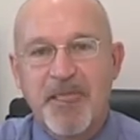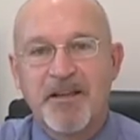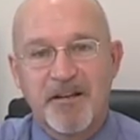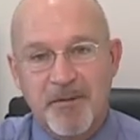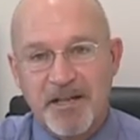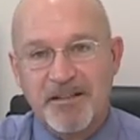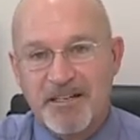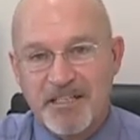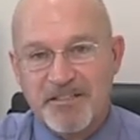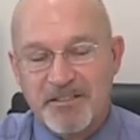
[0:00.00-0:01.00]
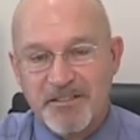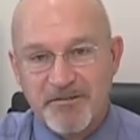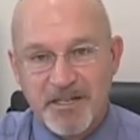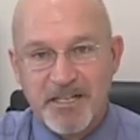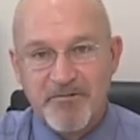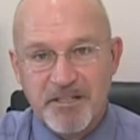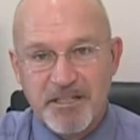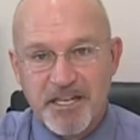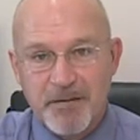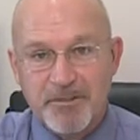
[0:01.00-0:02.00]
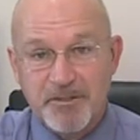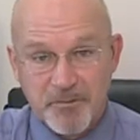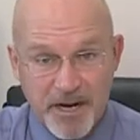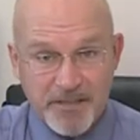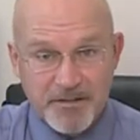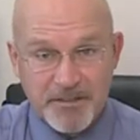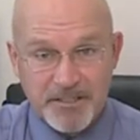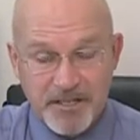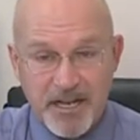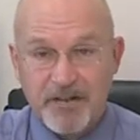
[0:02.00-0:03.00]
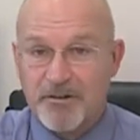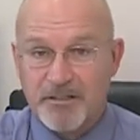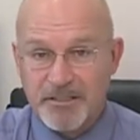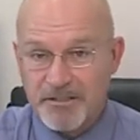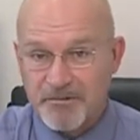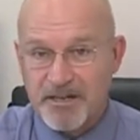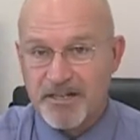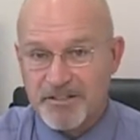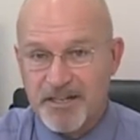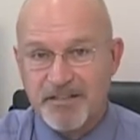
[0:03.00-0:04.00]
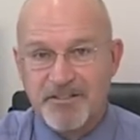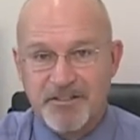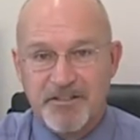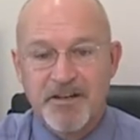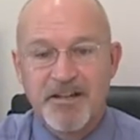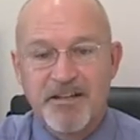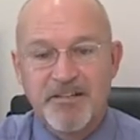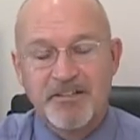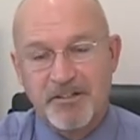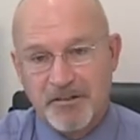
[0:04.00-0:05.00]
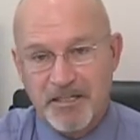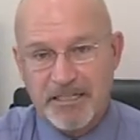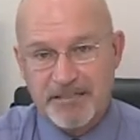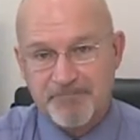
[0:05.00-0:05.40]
and my client's ready, willing, and able to write you a check, or at least to write a check to your client.